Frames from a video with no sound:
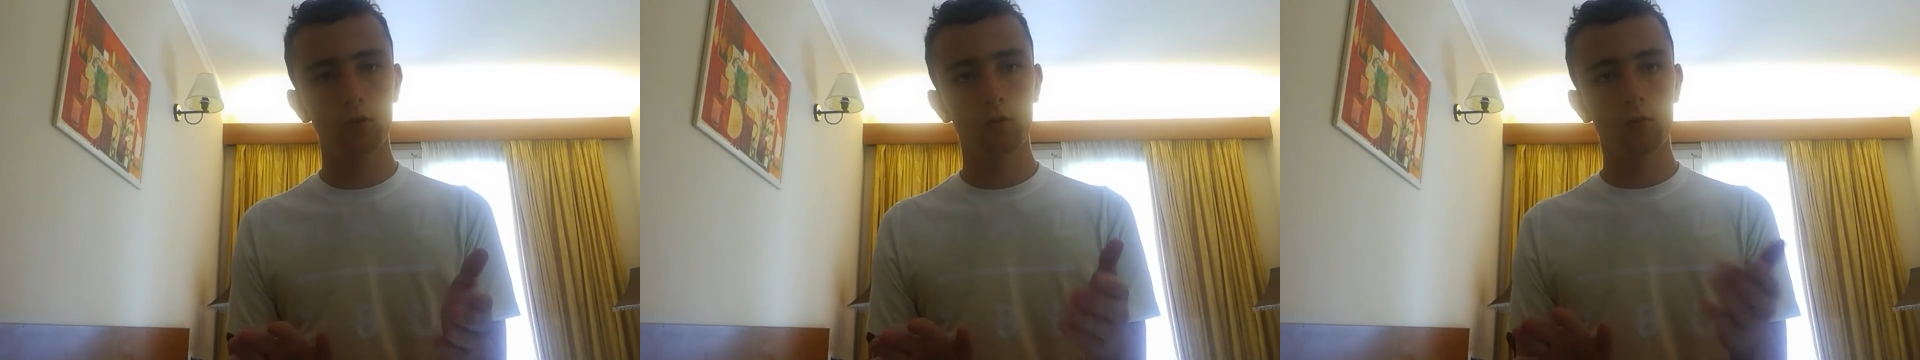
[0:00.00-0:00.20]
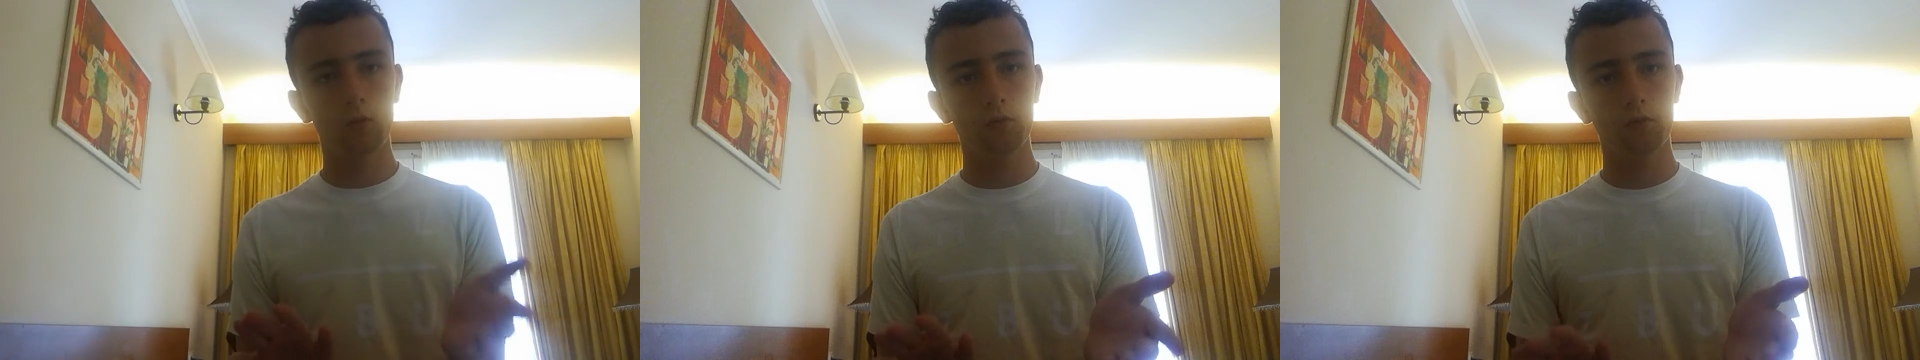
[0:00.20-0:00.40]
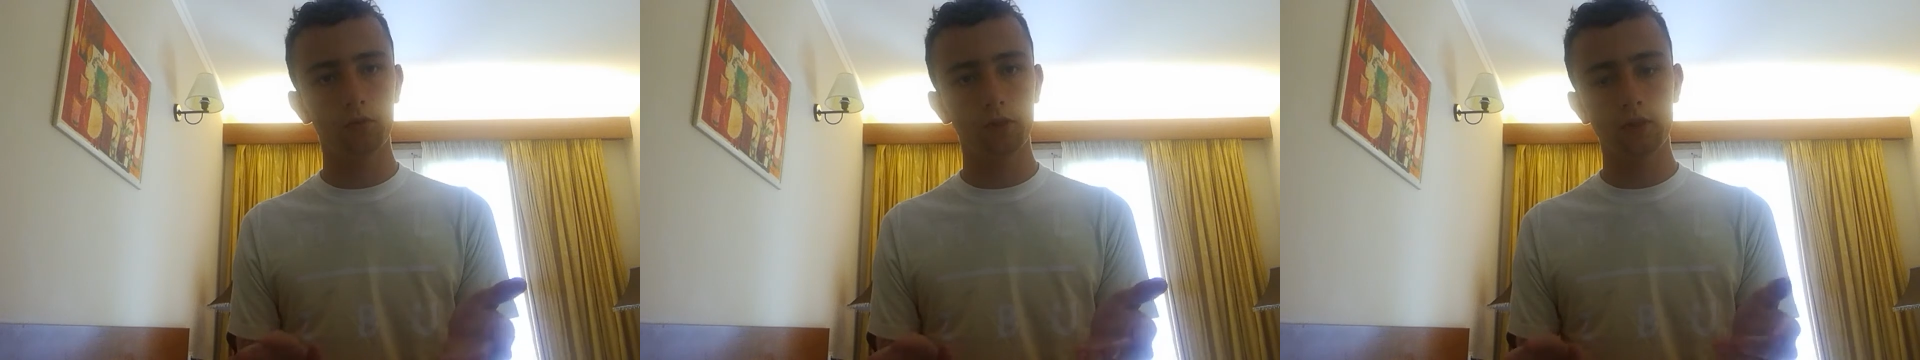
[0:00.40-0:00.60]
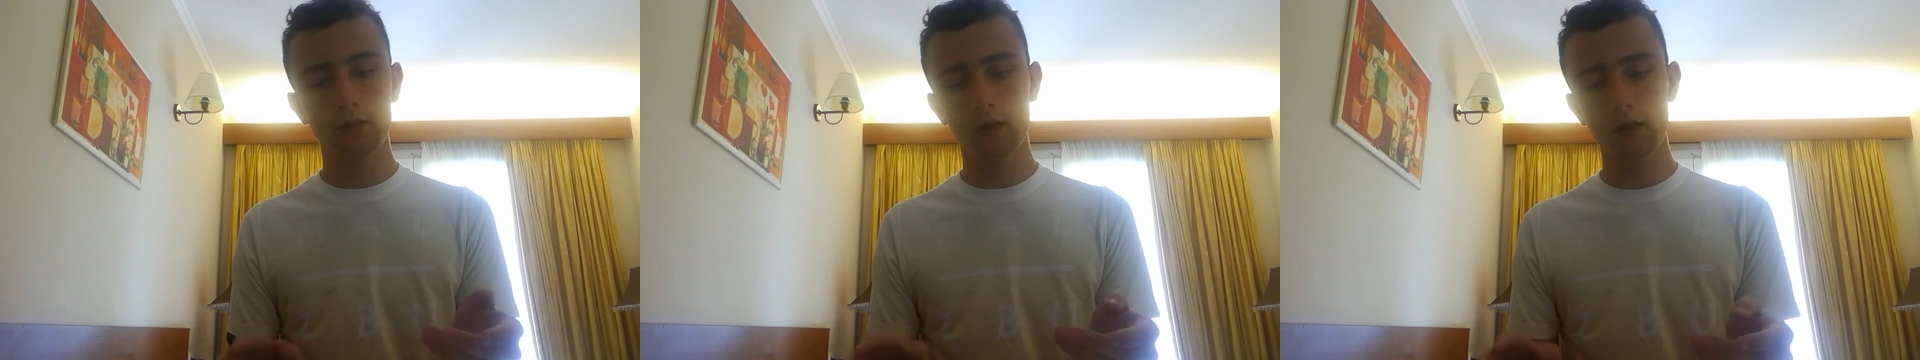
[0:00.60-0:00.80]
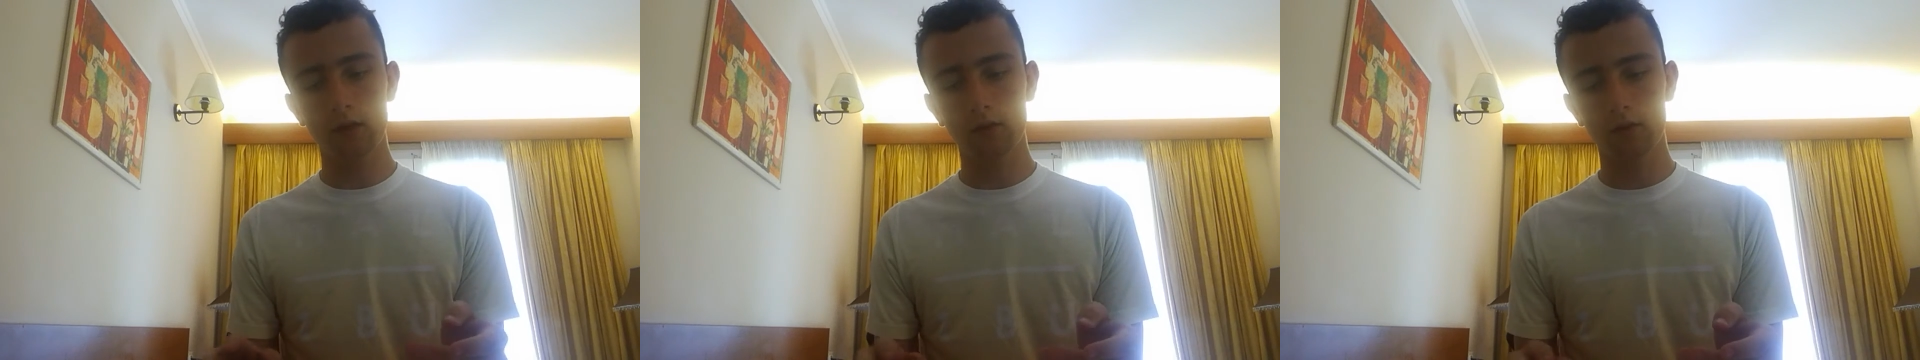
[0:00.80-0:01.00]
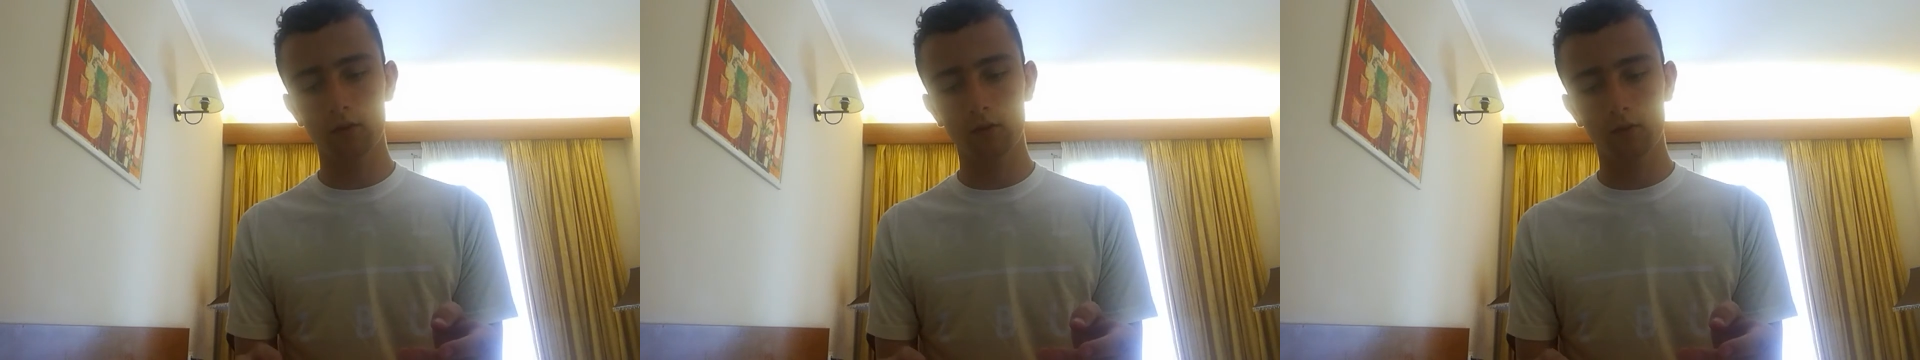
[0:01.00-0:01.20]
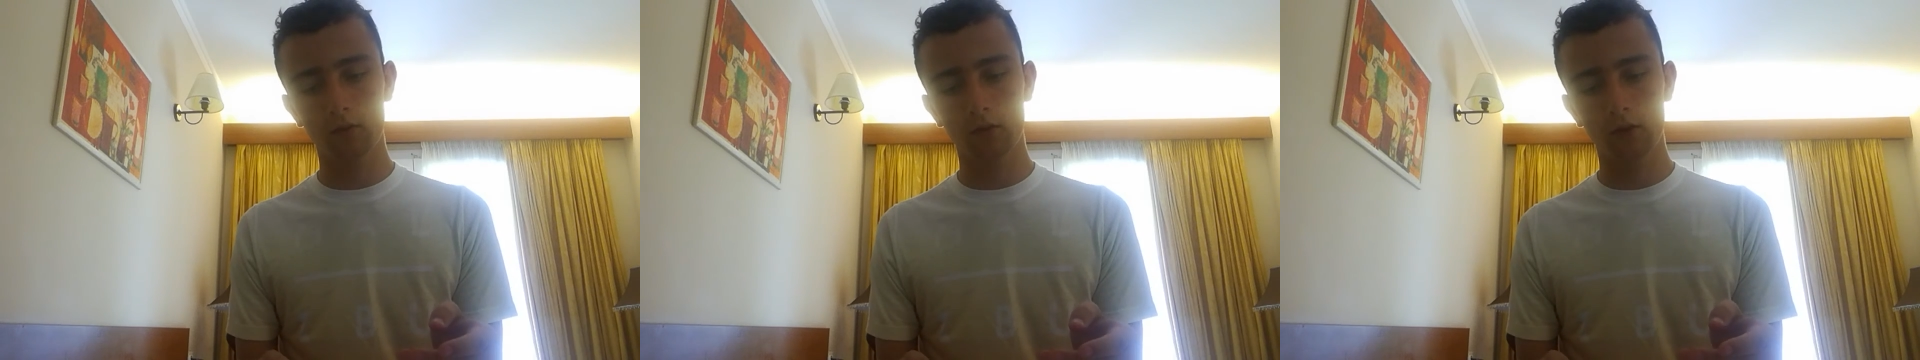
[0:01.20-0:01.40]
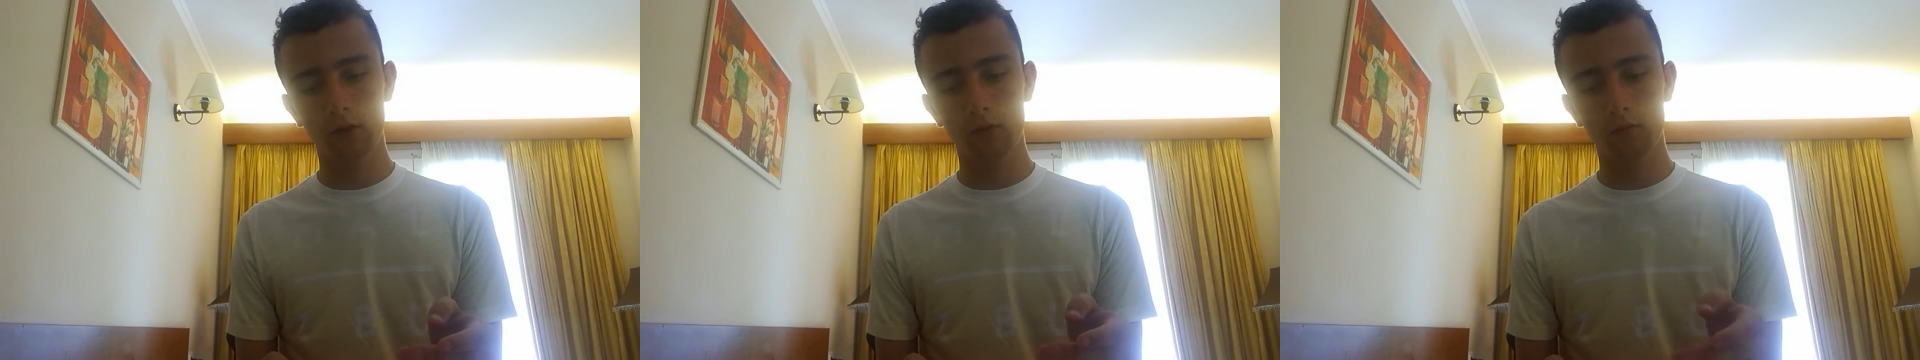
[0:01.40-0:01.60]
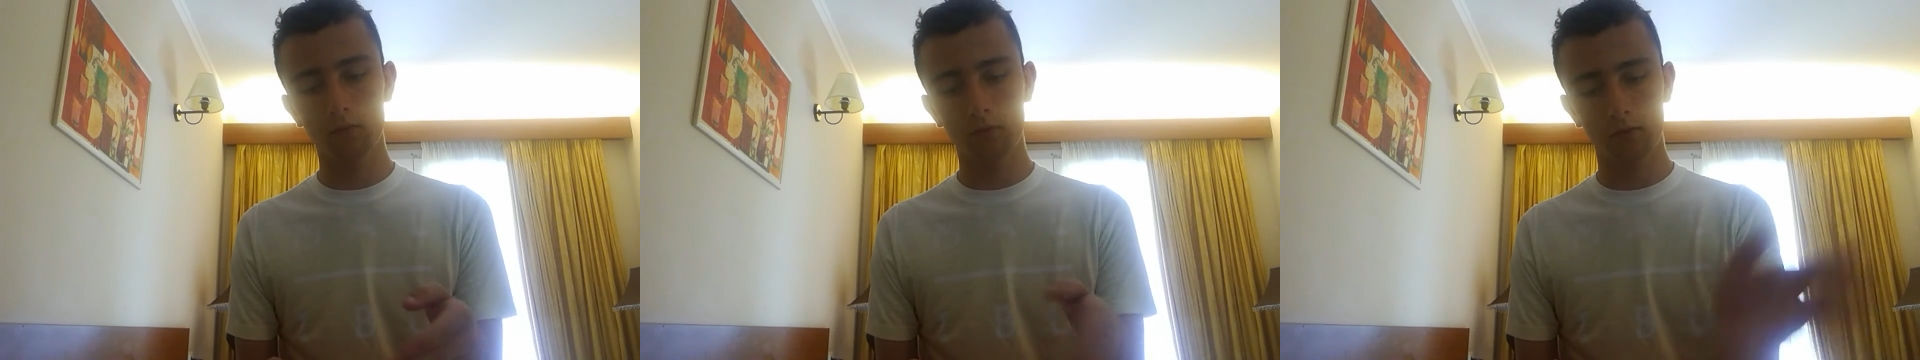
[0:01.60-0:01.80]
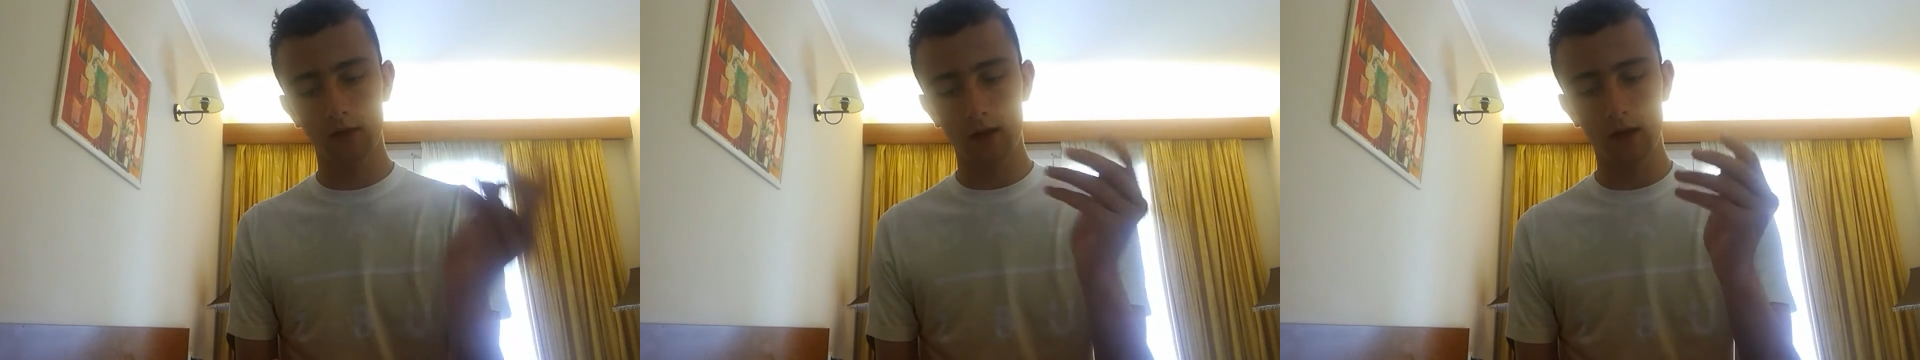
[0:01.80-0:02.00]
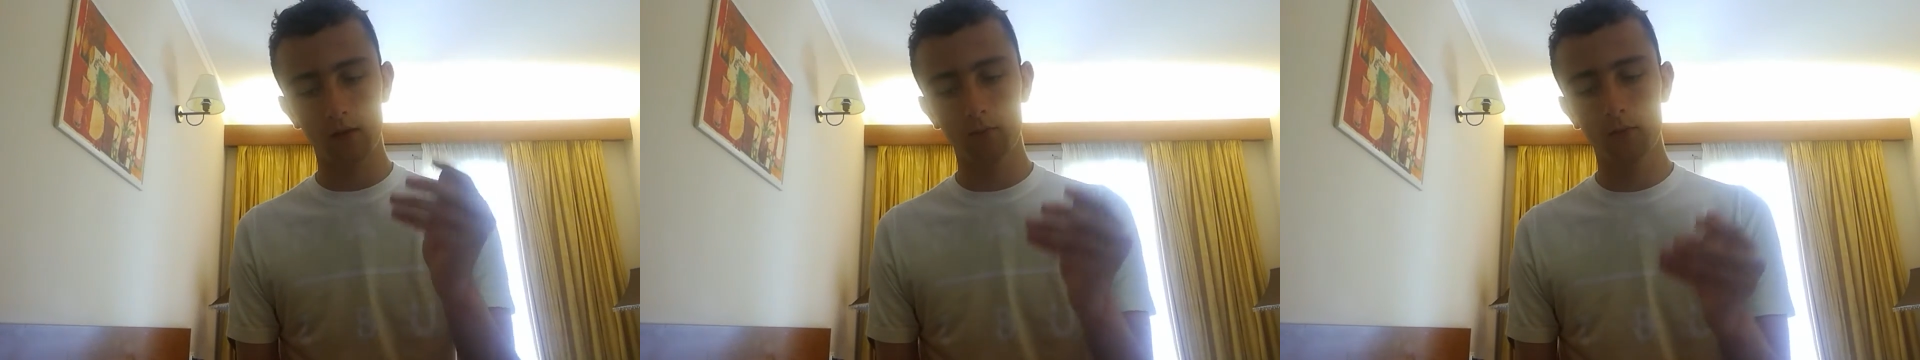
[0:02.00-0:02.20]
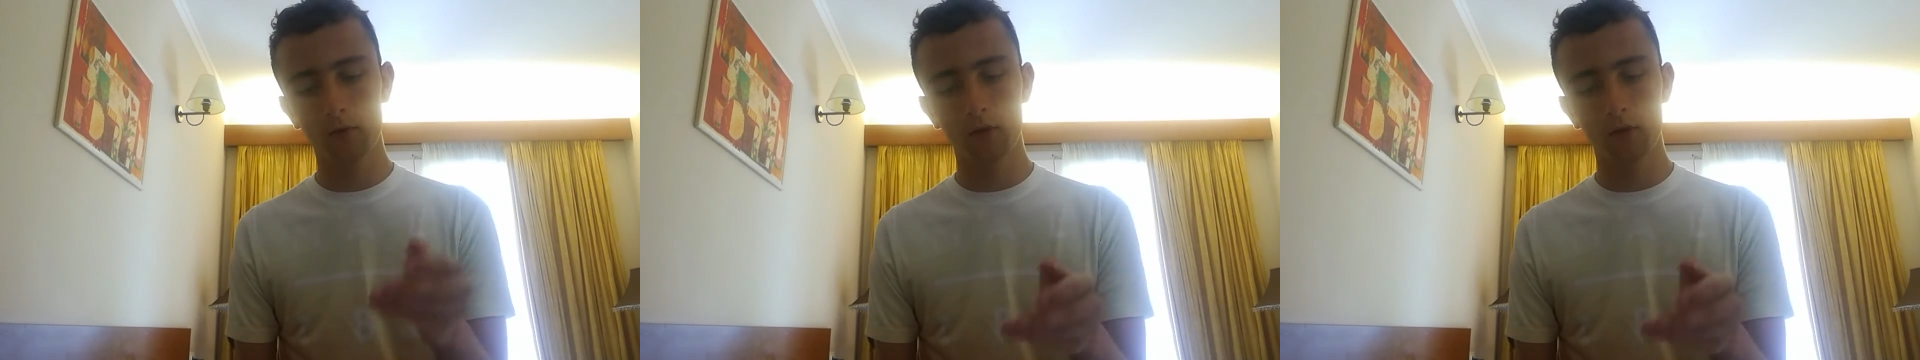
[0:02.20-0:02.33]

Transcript: what things I included in it: name,